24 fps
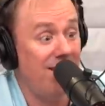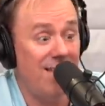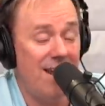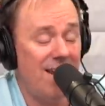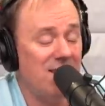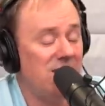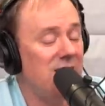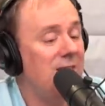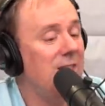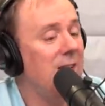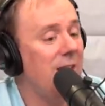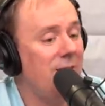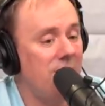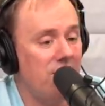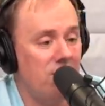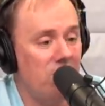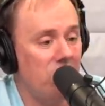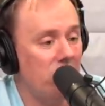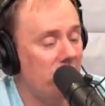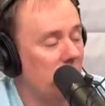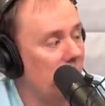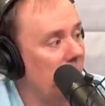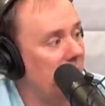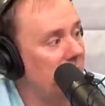That has nothing to do
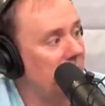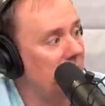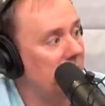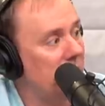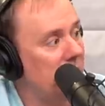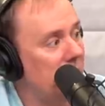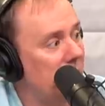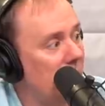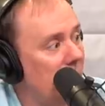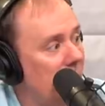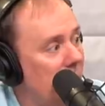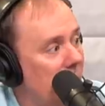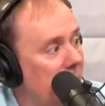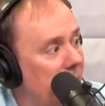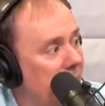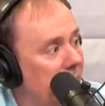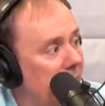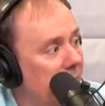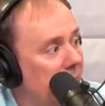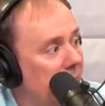with the rest of the story.